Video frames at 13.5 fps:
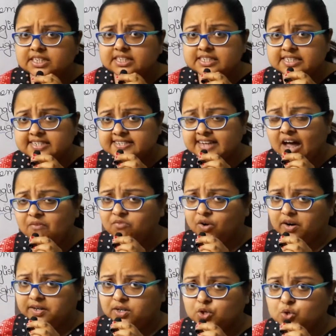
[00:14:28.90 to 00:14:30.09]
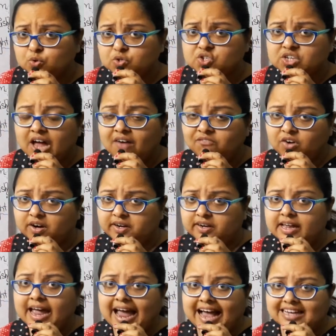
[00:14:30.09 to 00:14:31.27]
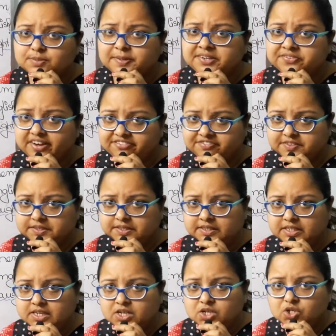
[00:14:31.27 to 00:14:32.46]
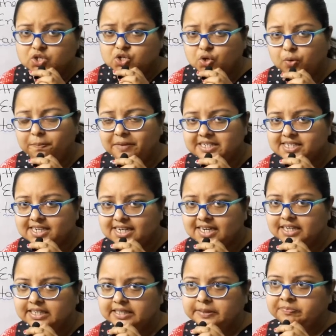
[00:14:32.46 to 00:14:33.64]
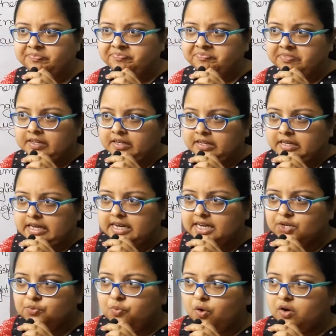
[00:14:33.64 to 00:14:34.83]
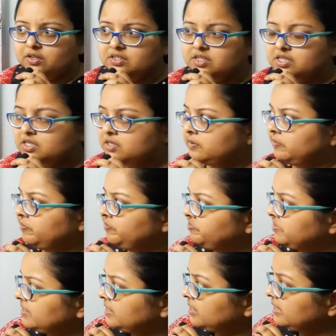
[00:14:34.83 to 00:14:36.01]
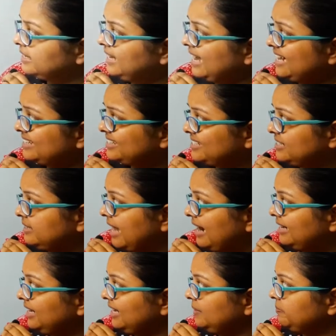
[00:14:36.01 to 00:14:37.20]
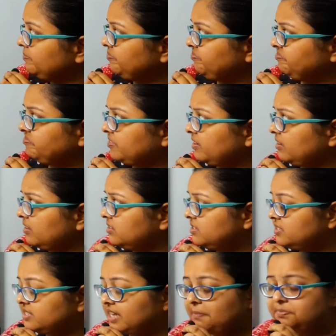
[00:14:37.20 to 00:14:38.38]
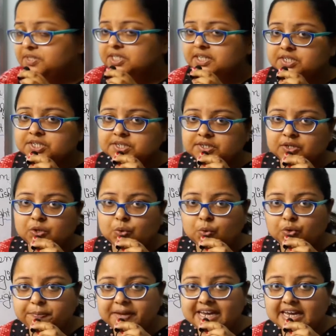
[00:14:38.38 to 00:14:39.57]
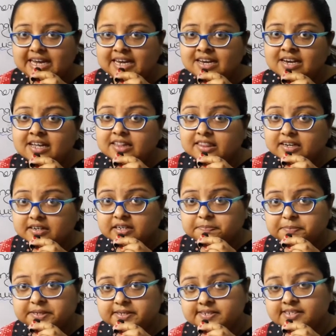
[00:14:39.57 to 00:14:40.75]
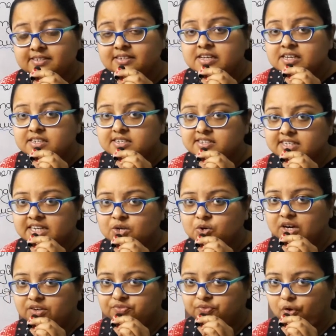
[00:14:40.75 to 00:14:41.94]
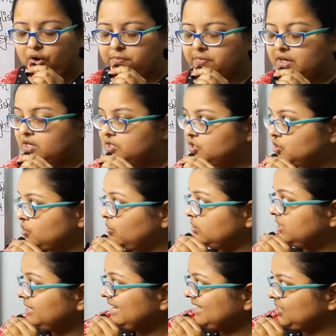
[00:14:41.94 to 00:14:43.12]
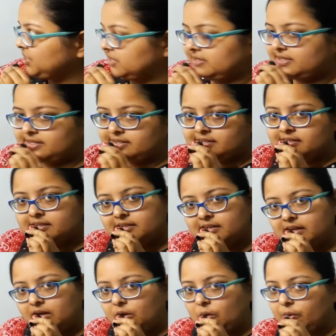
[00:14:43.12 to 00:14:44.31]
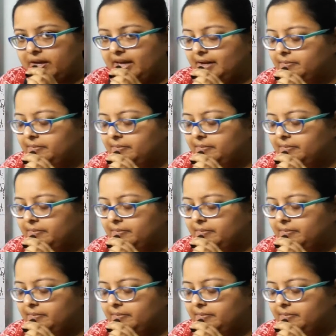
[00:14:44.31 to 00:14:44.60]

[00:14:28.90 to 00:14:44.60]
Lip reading: someone, to someone has been referred. So basically it was guessed that the subject would be in third person singular form. So teaches. Okay,